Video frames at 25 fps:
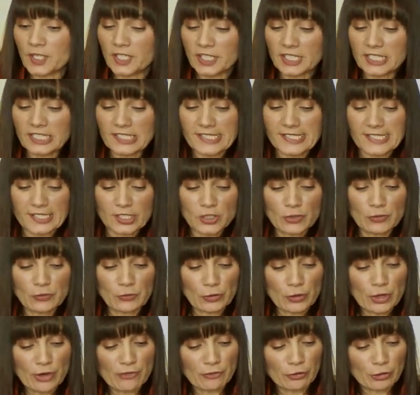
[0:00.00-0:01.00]
can continue
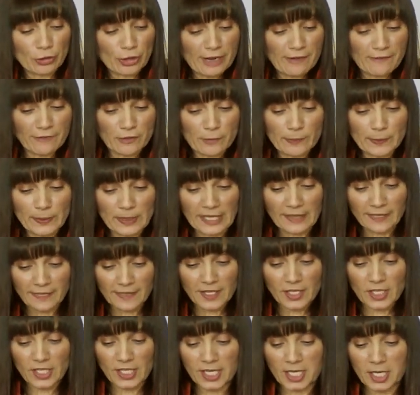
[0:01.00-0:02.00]
forever and ever, but I
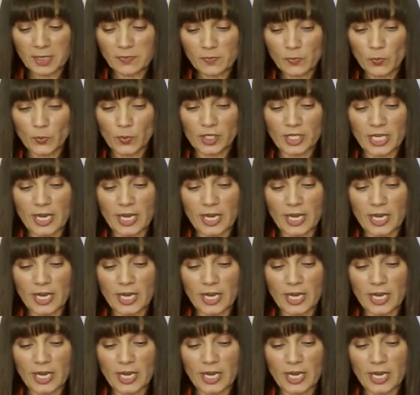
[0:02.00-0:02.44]
think um,